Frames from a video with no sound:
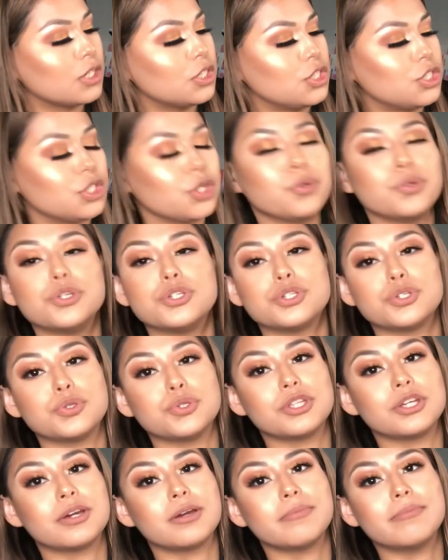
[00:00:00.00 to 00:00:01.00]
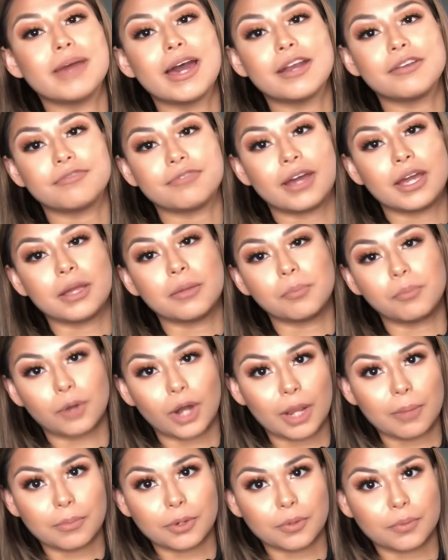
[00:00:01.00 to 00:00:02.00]
don't do the mattifying
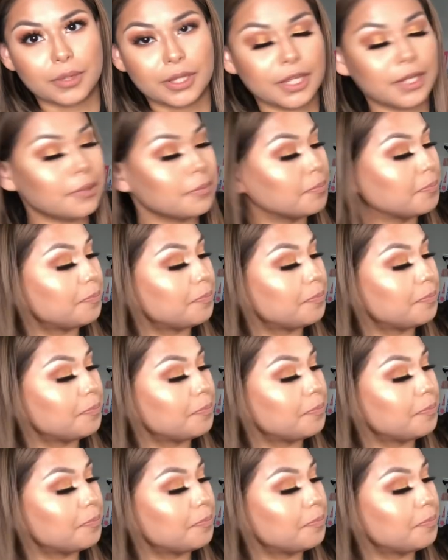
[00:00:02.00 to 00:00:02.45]
primer with it.